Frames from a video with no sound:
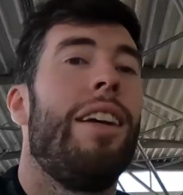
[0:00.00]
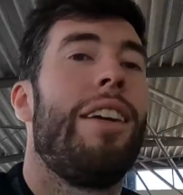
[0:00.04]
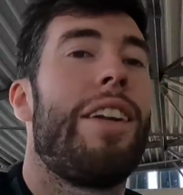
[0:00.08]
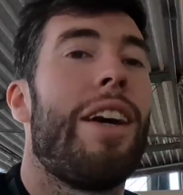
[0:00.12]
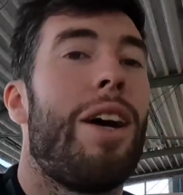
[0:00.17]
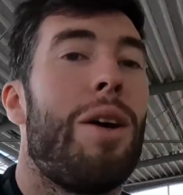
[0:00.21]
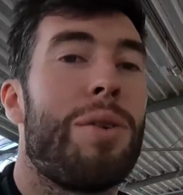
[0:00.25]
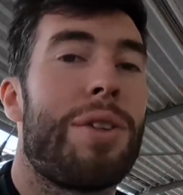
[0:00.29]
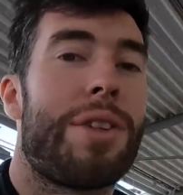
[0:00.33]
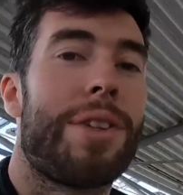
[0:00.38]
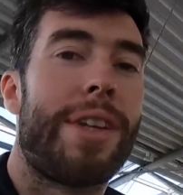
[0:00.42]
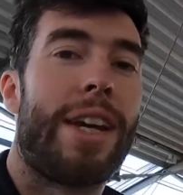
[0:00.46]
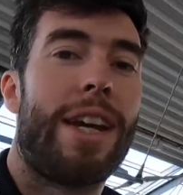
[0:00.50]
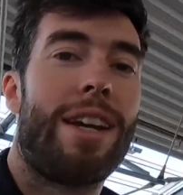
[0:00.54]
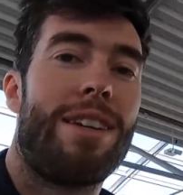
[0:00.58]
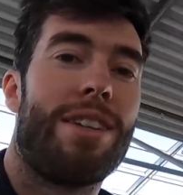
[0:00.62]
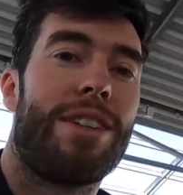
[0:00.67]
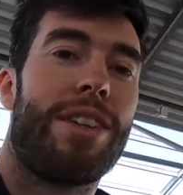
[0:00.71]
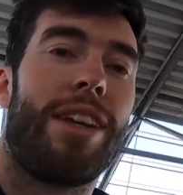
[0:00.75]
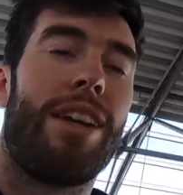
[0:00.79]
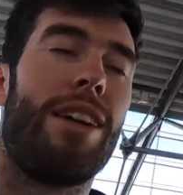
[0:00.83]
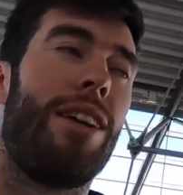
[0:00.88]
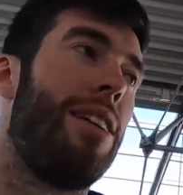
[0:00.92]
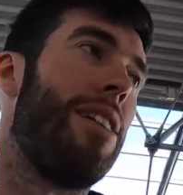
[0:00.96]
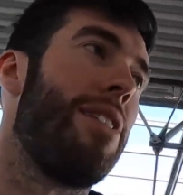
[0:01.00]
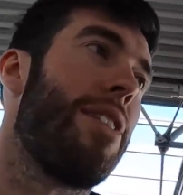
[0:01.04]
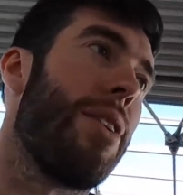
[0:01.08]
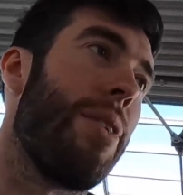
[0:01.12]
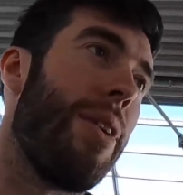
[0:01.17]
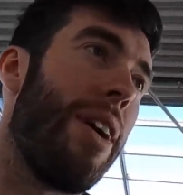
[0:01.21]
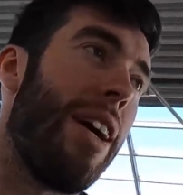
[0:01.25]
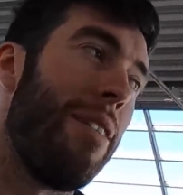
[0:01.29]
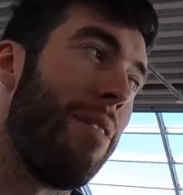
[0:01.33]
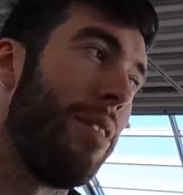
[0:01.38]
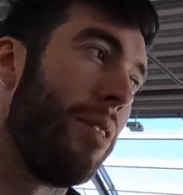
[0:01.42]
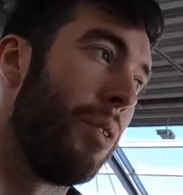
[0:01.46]
Downstairs they
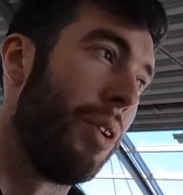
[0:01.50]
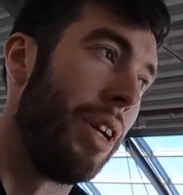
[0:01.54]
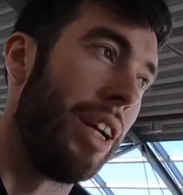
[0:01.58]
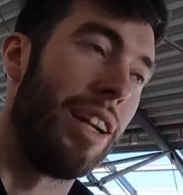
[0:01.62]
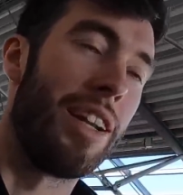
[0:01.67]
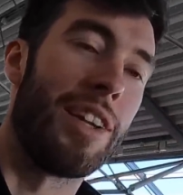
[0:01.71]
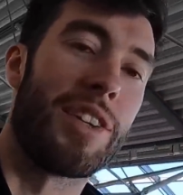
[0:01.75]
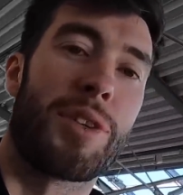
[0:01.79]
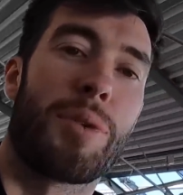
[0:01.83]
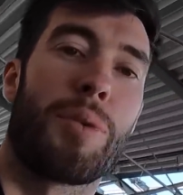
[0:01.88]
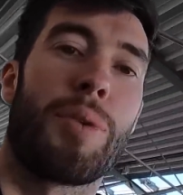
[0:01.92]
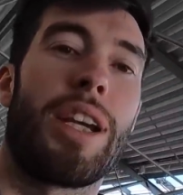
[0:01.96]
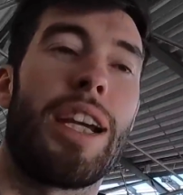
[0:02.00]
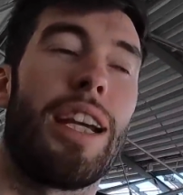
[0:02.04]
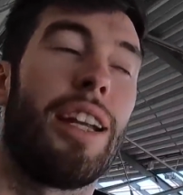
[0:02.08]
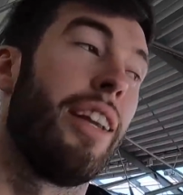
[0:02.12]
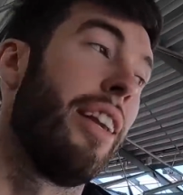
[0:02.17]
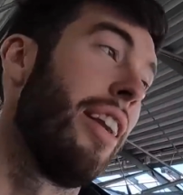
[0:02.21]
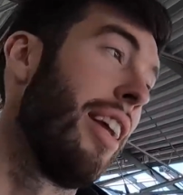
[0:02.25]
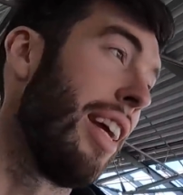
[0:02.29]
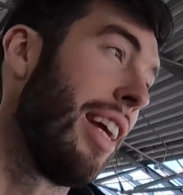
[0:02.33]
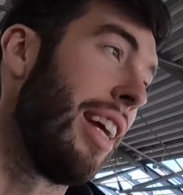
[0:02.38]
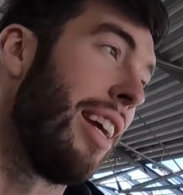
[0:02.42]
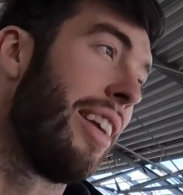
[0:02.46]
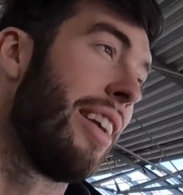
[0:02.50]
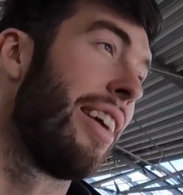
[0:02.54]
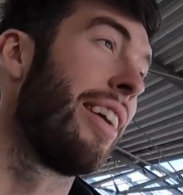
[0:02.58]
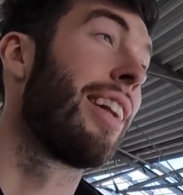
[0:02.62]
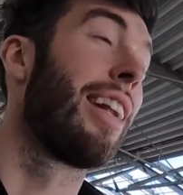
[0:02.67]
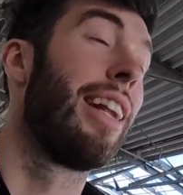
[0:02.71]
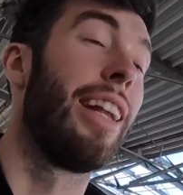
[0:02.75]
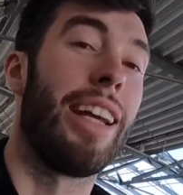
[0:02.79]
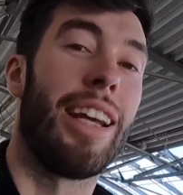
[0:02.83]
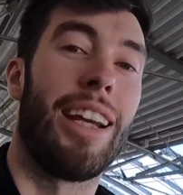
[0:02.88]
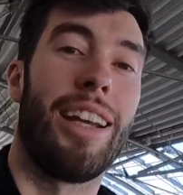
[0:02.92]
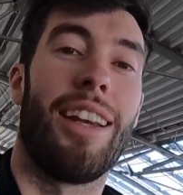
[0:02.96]
also have a really sweet, neat,
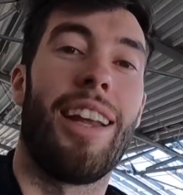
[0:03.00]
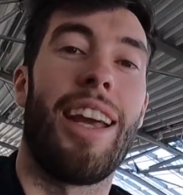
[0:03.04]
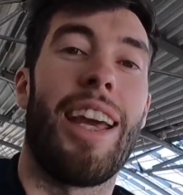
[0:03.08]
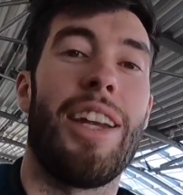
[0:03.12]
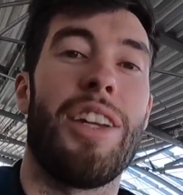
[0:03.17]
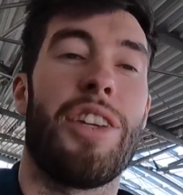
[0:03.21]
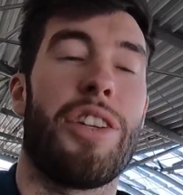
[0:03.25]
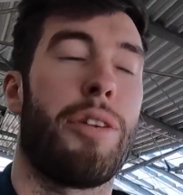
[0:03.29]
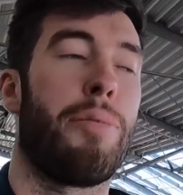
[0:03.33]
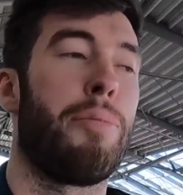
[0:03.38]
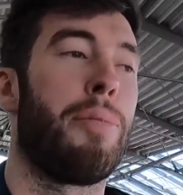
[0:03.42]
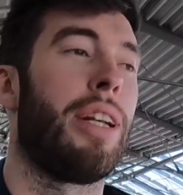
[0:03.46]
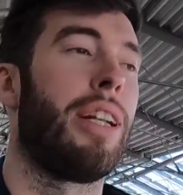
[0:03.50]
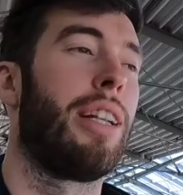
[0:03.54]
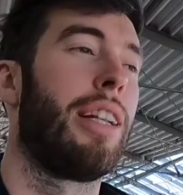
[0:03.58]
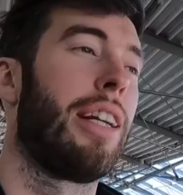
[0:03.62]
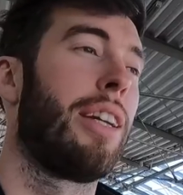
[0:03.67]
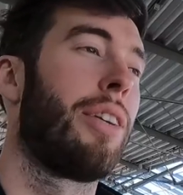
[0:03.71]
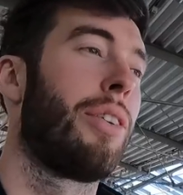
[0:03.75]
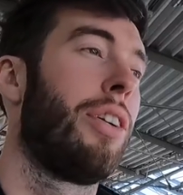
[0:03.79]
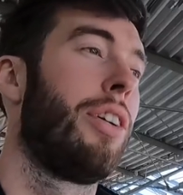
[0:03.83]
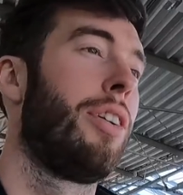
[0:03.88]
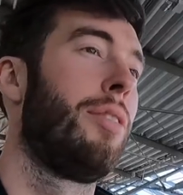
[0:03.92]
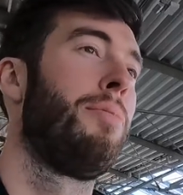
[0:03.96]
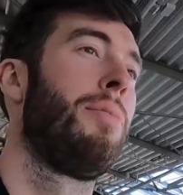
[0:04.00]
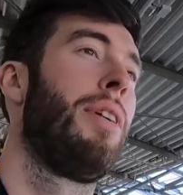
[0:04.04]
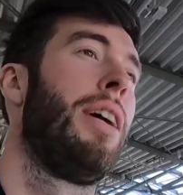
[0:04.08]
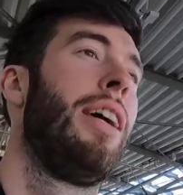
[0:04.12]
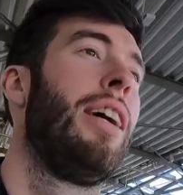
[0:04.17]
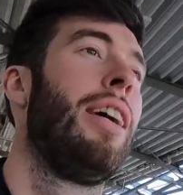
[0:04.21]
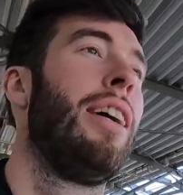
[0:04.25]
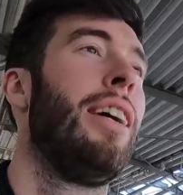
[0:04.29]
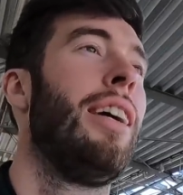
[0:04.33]
clean engine building room.